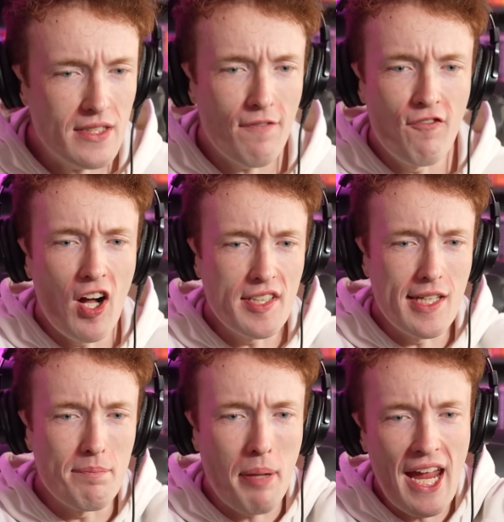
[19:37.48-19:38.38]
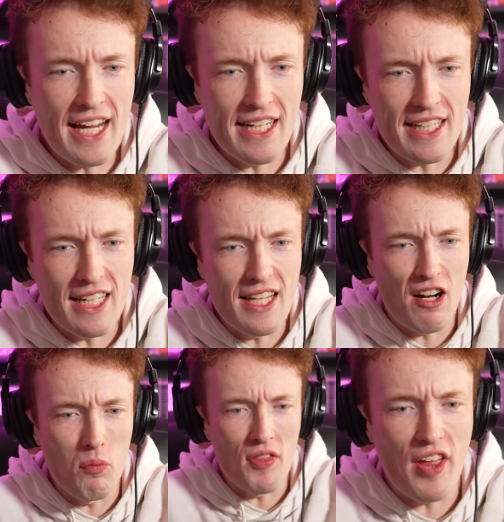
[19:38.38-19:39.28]
It's a in
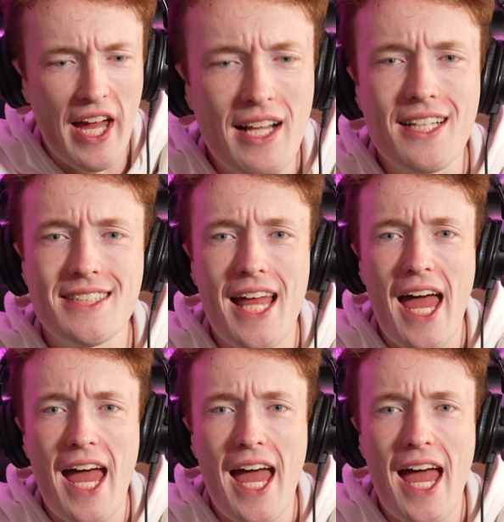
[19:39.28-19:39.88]
there? What the hell is